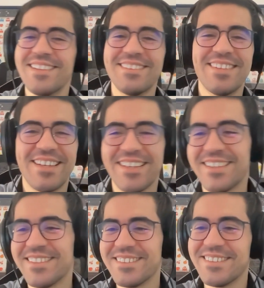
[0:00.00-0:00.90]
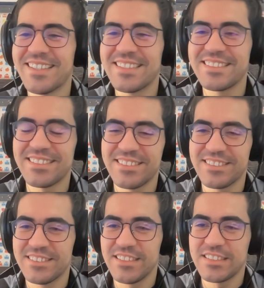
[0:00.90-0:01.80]
That's
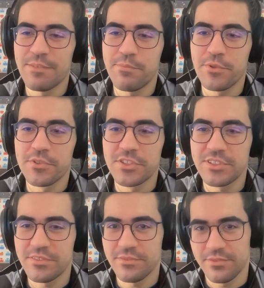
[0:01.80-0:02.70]
this approach.